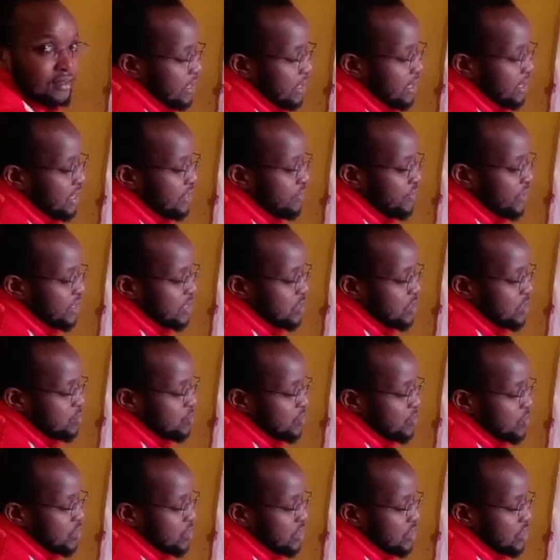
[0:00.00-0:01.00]
The difference
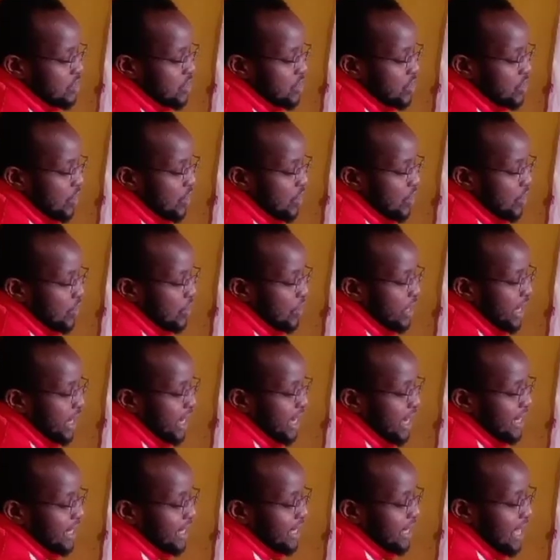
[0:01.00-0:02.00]
between do
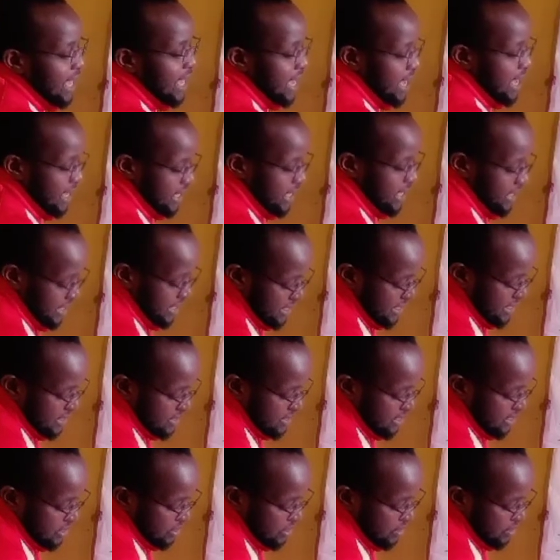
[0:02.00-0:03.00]
and la
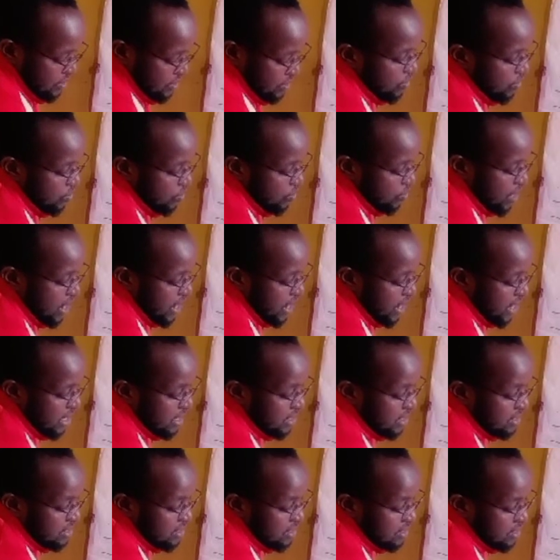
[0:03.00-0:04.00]
is
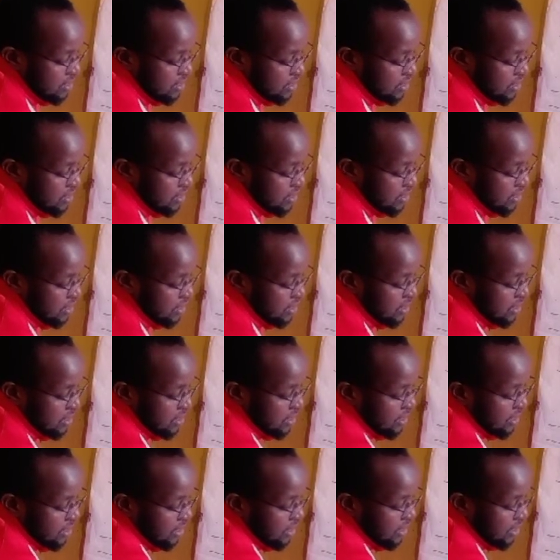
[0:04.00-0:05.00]
1, 2,
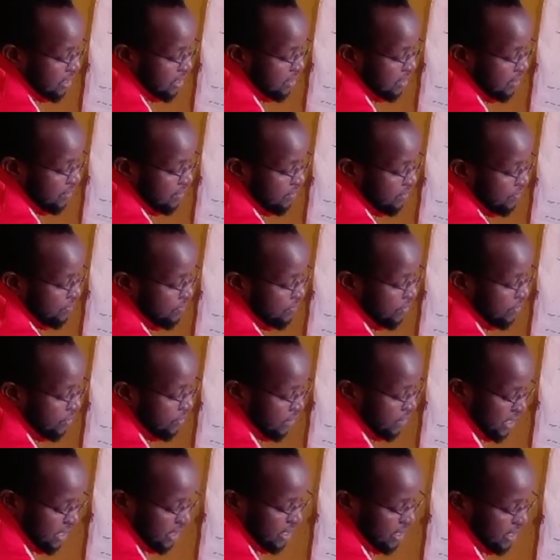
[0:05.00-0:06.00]
3,
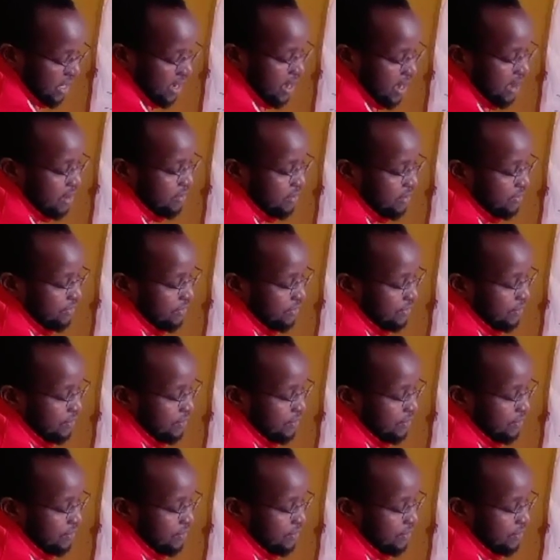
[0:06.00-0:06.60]
4.5.